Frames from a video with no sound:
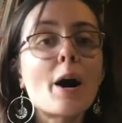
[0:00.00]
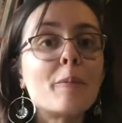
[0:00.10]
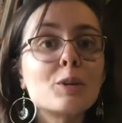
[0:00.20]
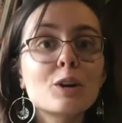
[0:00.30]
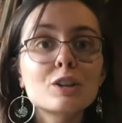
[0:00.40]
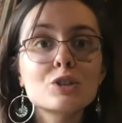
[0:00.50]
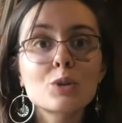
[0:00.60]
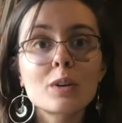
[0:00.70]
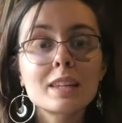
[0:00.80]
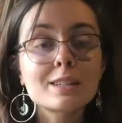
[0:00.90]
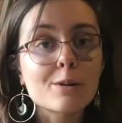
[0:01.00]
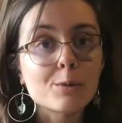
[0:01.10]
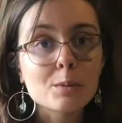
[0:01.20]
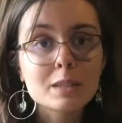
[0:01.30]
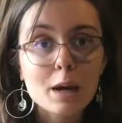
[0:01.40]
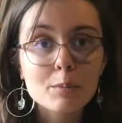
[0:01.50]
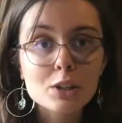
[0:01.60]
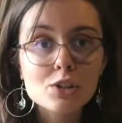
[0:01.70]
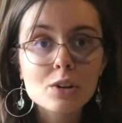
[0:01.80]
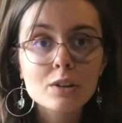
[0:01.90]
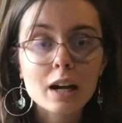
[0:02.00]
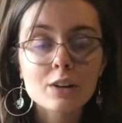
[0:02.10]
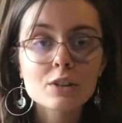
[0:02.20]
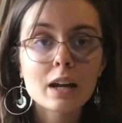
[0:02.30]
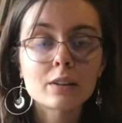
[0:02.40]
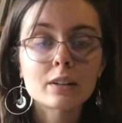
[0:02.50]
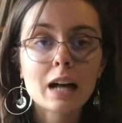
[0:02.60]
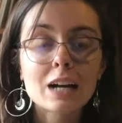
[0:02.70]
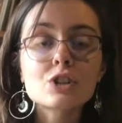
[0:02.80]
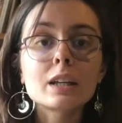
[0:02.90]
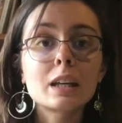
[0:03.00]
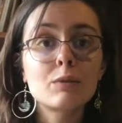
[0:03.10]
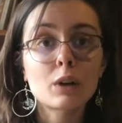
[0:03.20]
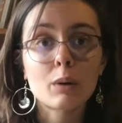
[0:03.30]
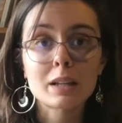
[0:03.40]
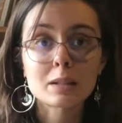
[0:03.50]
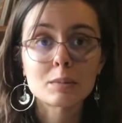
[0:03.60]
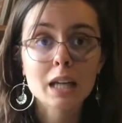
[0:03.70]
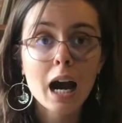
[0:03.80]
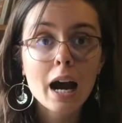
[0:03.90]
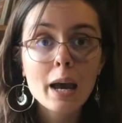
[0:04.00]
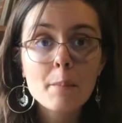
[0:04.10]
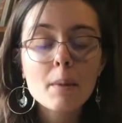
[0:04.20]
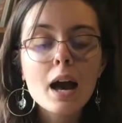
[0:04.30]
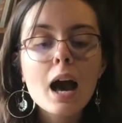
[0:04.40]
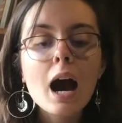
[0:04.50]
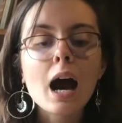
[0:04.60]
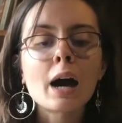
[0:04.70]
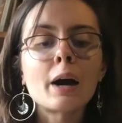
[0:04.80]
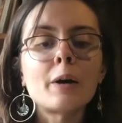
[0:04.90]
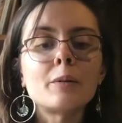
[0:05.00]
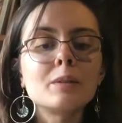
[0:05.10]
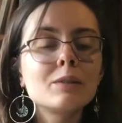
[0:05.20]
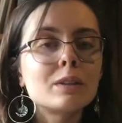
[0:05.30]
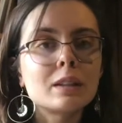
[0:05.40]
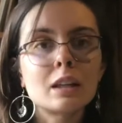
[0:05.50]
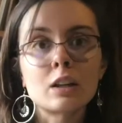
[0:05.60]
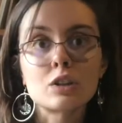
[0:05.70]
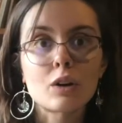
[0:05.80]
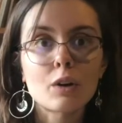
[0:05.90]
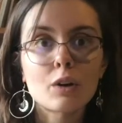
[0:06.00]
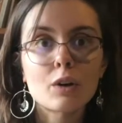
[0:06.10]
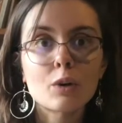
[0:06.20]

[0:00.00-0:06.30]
You can store these at room temperature. They'll actually keep for quite some time. Even in a darker,